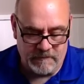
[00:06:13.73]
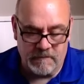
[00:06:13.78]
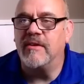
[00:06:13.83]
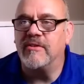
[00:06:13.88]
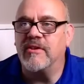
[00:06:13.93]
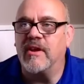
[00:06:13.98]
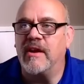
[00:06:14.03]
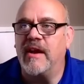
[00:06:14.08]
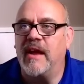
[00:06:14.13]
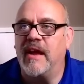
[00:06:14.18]

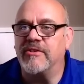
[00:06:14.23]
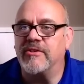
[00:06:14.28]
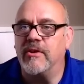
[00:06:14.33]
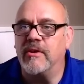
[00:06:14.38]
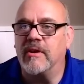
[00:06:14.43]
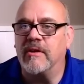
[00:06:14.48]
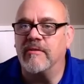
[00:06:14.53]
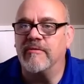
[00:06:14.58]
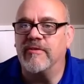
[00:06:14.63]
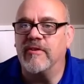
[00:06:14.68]
It's going to ask you
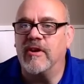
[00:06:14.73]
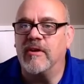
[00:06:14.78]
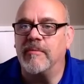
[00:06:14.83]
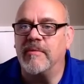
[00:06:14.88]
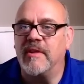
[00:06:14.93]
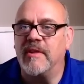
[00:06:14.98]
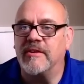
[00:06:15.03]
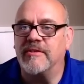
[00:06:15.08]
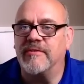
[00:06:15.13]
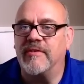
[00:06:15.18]
to confirm,
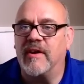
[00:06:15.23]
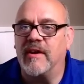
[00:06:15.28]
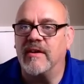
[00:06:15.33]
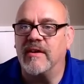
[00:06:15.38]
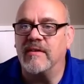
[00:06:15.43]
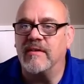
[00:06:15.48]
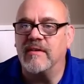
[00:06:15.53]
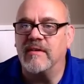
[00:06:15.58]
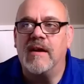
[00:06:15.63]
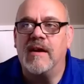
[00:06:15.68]
and that's fine.